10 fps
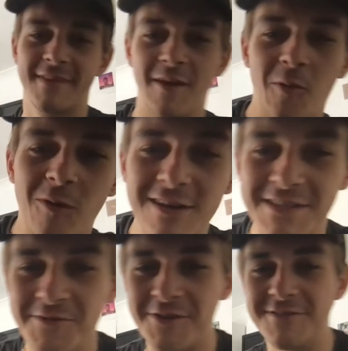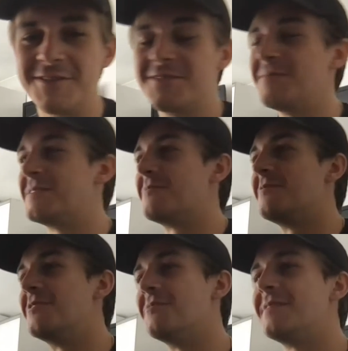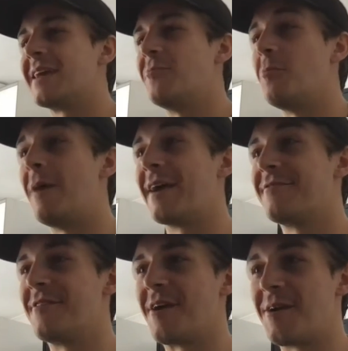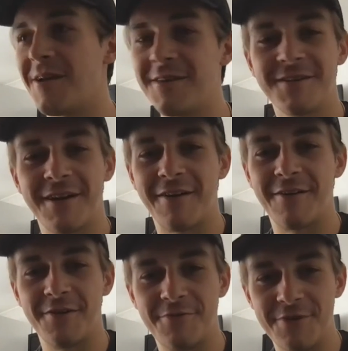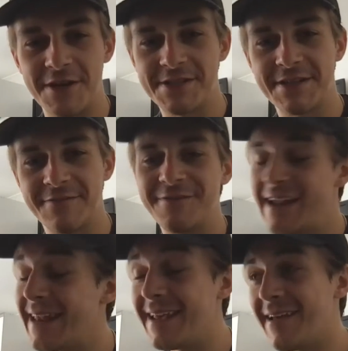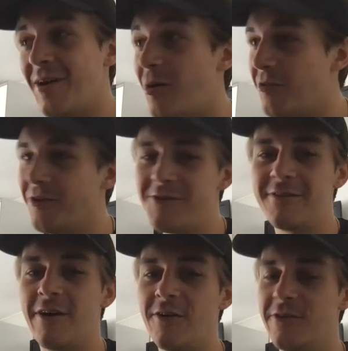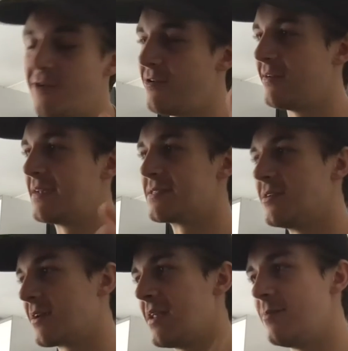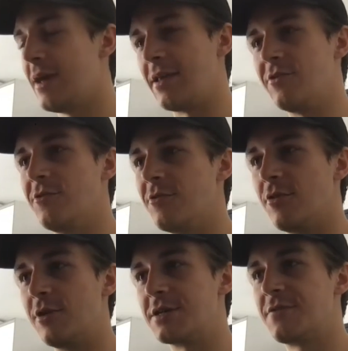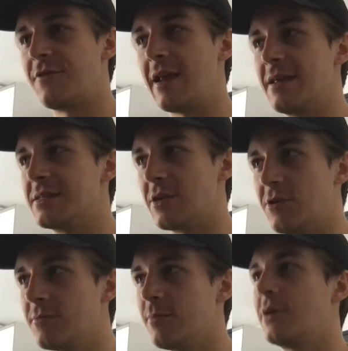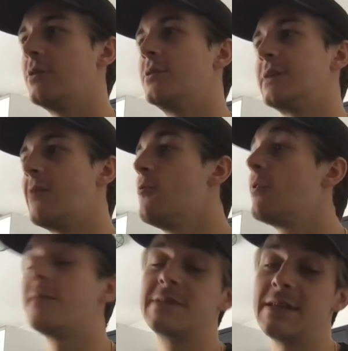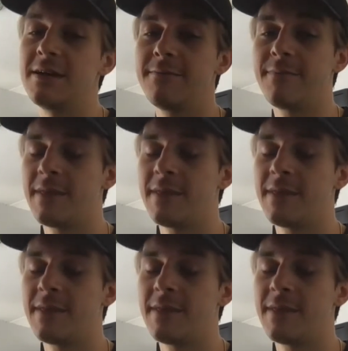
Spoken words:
What's going on YouTube? It's your boy Dominic and we're back for another Russ Friday. Although it's not going to be a new Russ Friday song because I woke up today